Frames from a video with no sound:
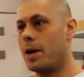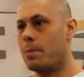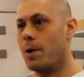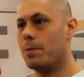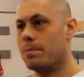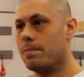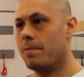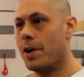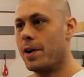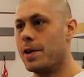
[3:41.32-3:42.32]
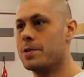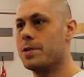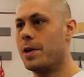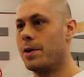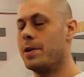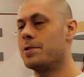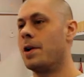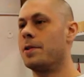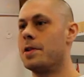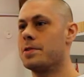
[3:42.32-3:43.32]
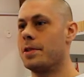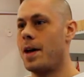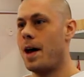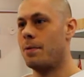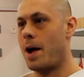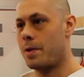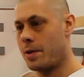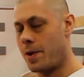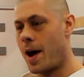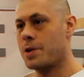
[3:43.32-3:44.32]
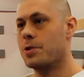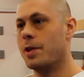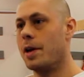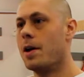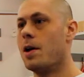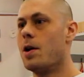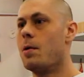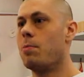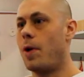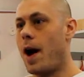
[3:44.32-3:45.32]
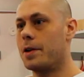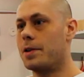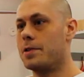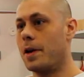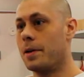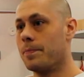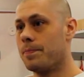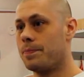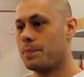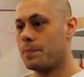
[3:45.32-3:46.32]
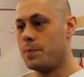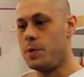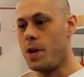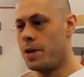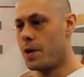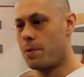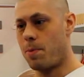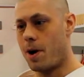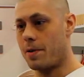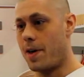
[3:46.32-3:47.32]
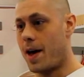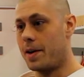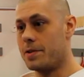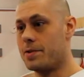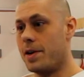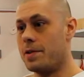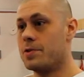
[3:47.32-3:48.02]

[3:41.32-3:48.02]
about various theories on this and that rather than actually practicing. Another part of that is